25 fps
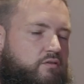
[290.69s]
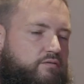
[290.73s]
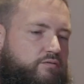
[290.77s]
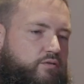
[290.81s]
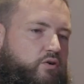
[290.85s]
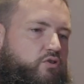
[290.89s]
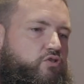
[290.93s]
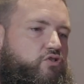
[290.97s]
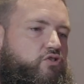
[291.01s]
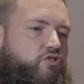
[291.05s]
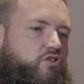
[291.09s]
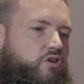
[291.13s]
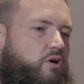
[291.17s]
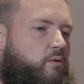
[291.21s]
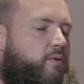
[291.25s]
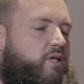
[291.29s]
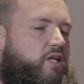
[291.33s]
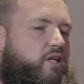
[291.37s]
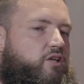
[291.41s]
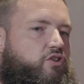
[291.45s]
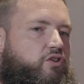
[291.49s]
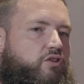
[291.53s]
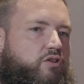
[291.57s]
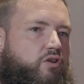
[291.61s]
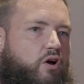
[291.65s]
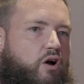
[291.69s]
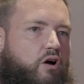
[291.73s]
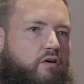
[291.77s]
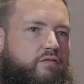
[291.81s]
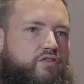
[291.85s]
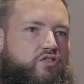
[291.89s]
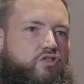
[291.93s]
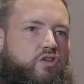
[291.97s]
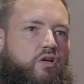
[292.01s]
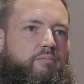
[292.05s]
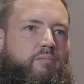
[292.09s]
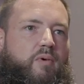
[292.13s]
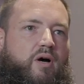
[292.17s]
versus coming into the
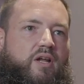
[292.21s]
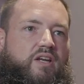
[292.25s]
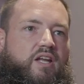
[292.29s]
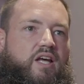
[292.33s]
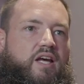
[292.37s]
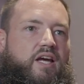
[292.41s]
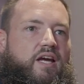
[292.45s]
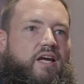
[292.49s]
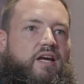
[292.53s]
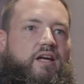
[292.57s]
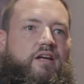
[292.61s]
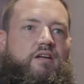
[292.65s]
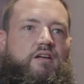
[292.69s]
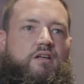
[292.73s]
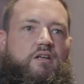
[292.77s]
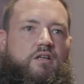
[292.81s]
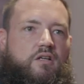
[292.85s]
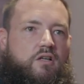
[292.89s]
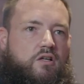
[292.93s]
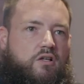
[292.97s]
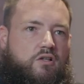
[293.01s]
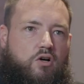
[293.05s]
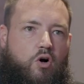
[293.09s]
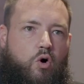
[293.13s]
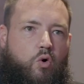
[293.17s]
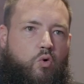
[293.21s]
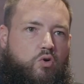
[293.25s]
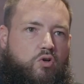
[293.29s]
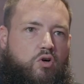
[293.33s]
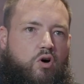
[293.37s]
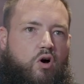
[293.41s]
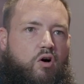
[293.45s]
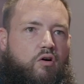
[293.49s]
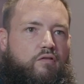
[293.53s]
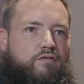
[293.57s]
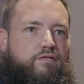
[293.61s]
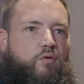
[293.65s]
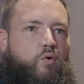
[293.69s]
office on Monday, cold
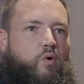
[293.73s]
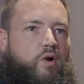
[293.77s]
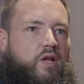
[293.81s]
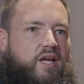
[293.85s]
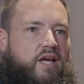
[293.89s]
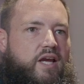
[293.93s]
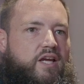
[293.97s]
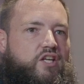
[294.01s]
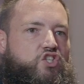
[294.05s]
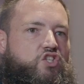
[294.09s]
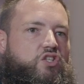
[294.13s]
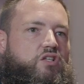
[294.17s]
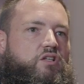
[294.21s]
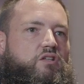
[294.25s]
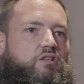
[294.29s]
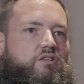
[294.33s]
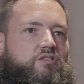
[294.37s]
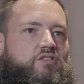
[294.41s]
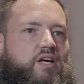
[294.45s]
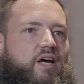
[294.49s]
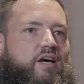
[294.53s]
call forty agents,